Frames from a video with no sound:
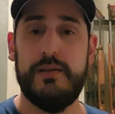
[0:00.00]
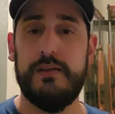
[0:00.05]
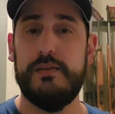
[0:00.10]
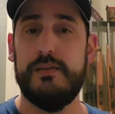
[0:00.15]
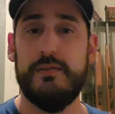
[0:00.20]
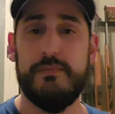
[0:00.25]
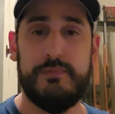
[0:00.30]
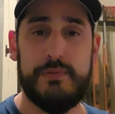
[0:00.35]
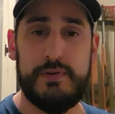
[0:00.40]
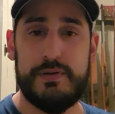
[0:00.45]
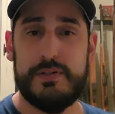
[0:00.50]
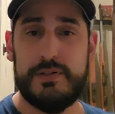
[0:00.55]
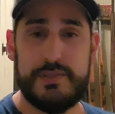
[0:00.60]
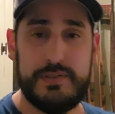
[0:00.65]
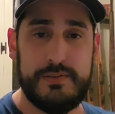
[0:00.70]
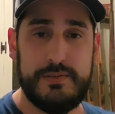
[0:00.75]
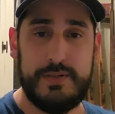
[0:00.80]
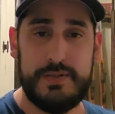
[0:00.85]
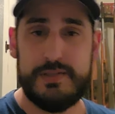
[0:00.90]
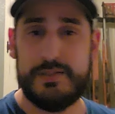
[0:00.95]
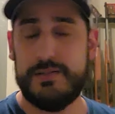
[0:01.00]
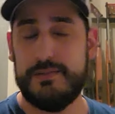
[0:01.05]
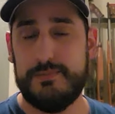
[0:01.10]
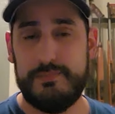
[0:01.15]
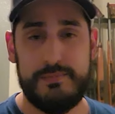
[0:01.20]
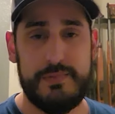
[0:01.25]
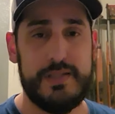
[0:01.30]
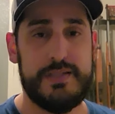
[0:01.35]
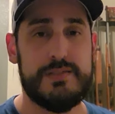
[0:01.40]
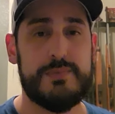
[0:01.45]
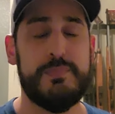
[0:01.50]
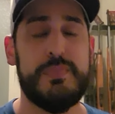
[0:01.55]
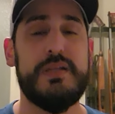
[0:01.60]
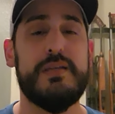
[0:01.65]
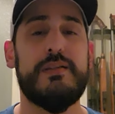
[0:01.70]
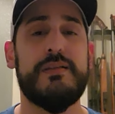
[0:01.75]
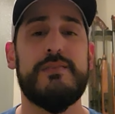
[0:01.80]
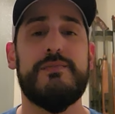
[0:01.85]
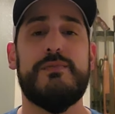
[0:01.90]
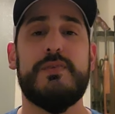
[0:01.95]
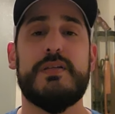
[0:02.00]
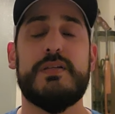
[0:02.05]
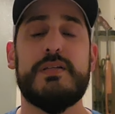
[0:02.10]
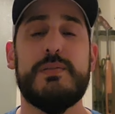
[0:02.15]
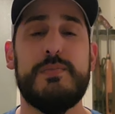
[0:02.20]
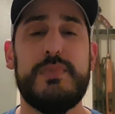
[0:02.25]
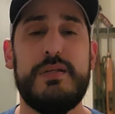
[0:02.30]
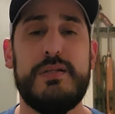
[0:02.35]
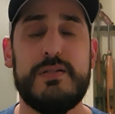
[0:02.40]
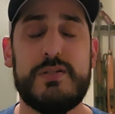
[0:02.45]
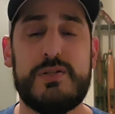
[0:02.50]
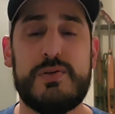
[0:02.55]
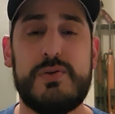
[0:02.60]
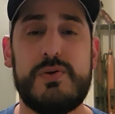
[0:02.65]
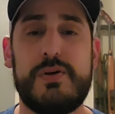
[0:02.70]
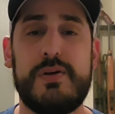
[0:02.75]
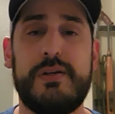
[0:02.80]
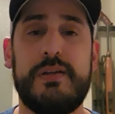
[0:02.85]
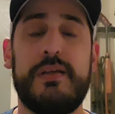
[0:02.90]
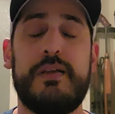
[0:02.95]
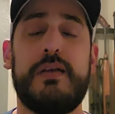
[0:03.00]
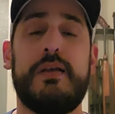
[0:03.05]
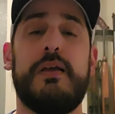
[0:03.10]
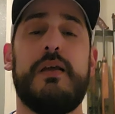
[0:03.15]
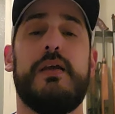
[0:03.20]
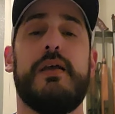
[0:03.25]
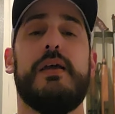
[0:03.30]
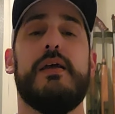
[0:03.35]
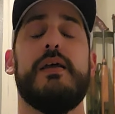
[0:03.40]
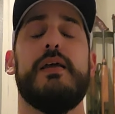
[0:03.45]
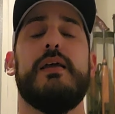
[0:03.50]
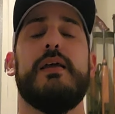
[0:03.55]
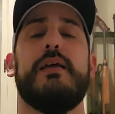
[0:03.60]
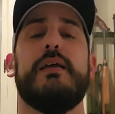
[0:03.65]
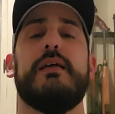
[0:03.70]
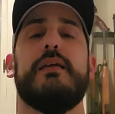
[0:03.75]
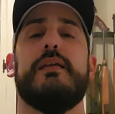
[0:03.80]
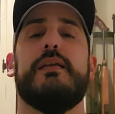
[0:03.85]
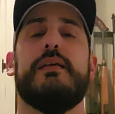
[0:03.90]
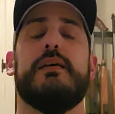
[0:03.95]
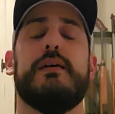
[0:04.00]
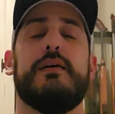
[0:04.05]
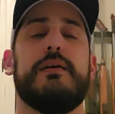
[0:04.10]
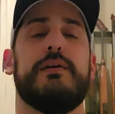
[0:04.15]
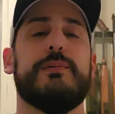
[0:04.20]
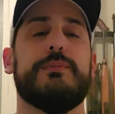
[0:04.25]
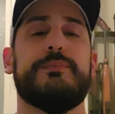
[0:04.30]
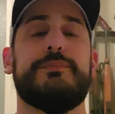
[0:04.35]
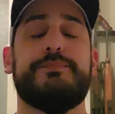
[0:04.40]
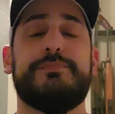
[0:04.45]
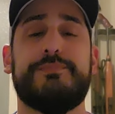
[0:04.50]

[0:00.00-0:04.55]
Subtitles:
verse that's being fixing to be destroyed, and